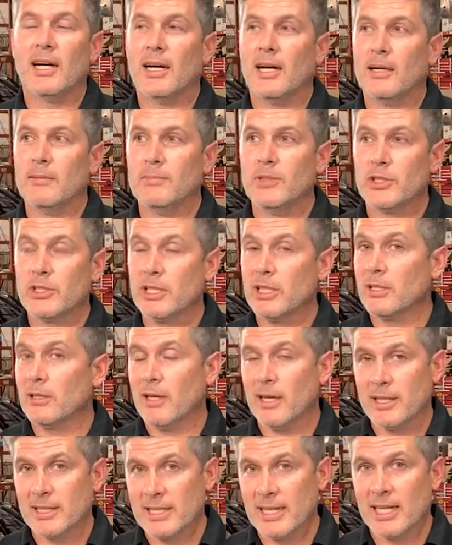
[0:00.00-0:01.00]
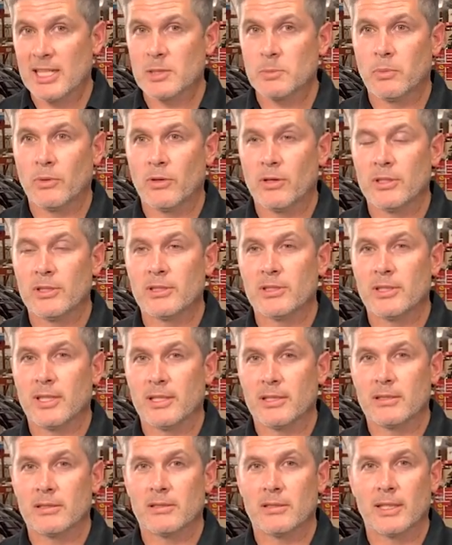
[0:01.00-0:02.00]
You see a lot of dashboards
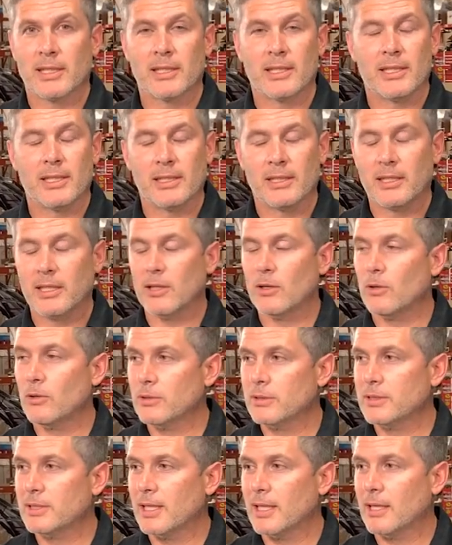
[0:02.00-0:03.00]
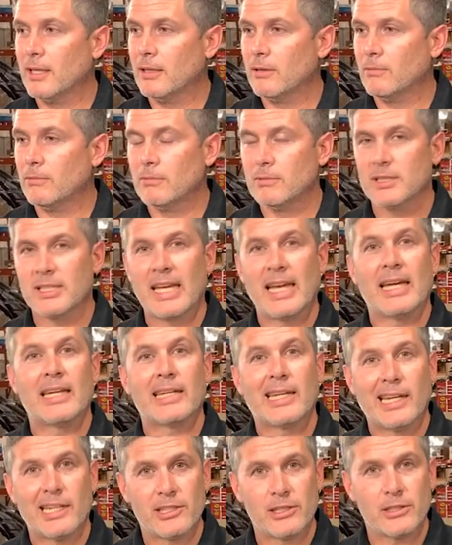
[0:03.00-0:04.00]
that, like the old scan
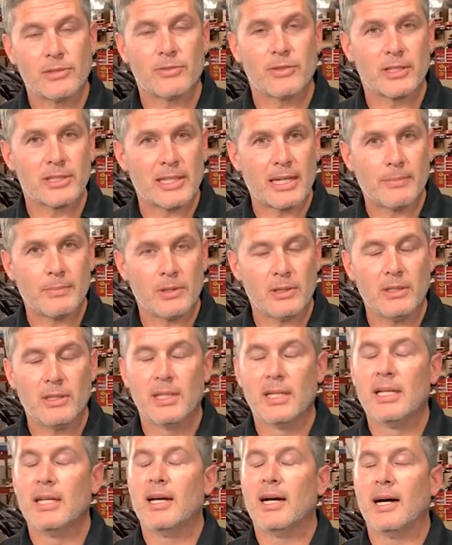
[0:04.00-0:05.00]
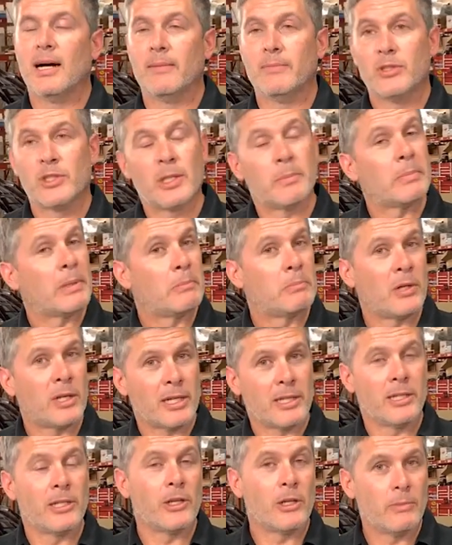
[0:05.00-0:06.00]
gauges, for example, you simply plug
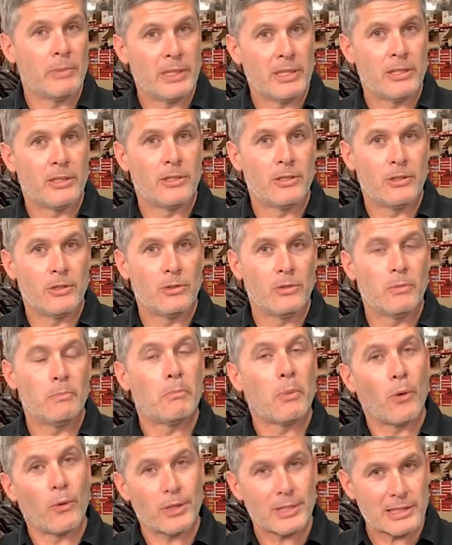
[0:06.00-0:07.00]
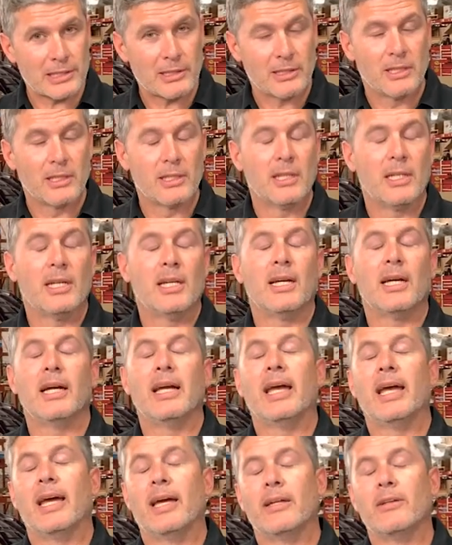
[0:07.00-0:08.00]
into the OBD2 port
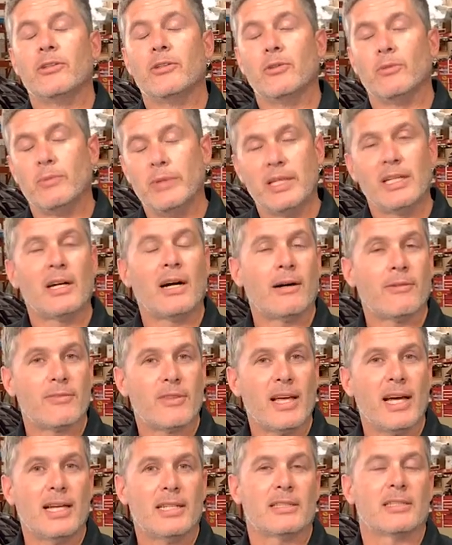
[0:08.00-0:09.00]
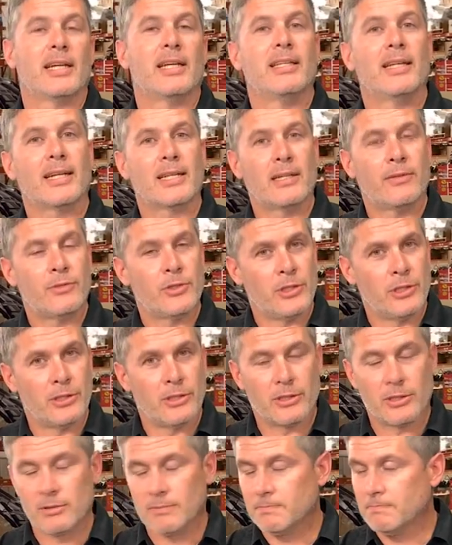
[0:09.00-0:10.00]
and you read off that, and that gives
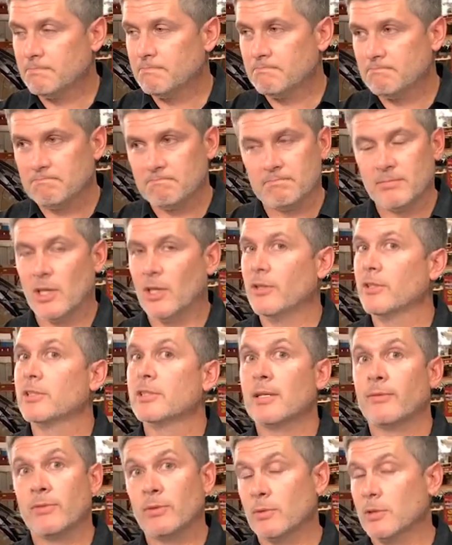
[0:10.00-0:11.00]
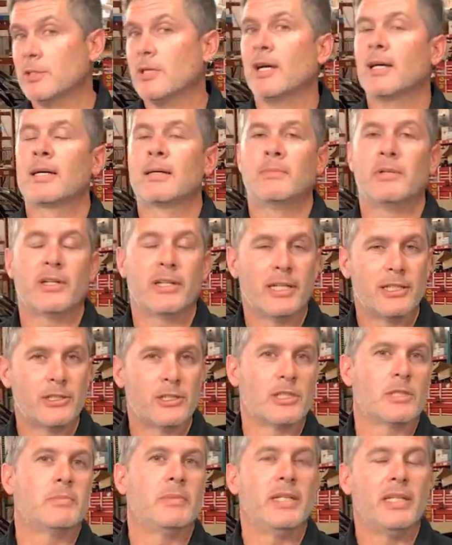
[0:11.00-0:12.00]
you all the stuff that we're talking about, engine
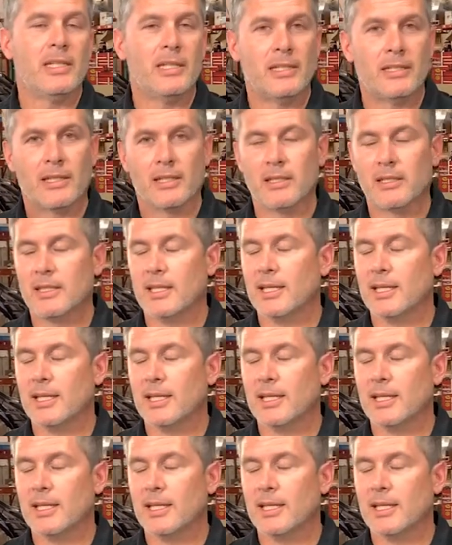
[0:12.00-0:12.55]
speed and